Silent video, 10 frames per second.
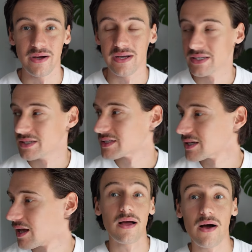
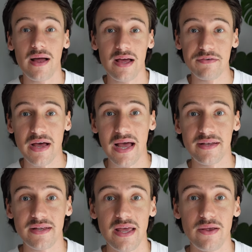guys. I have
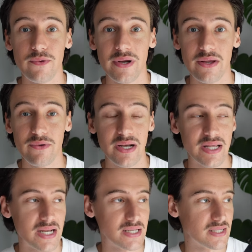had a really, really
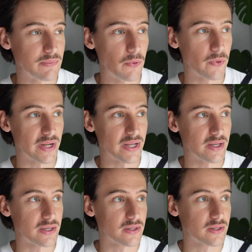lazy
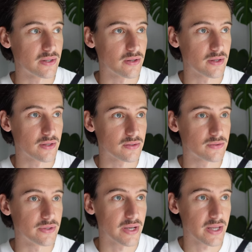morning
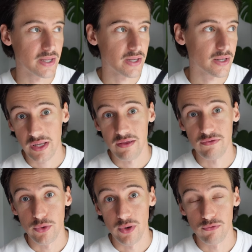today.
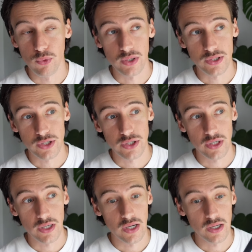If you have watched
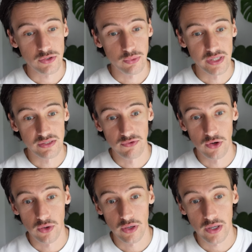last week's
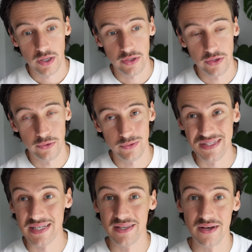vlog, you'll
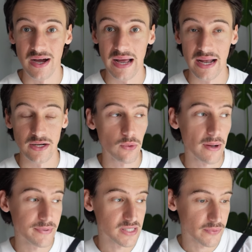see that I had
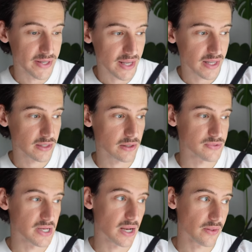quite a busy weekend. I was
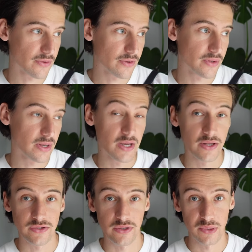in London,
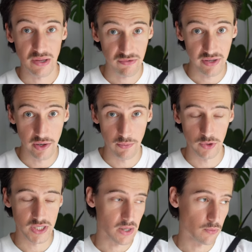so definitely go and
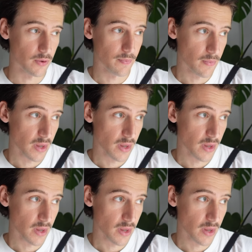watch that one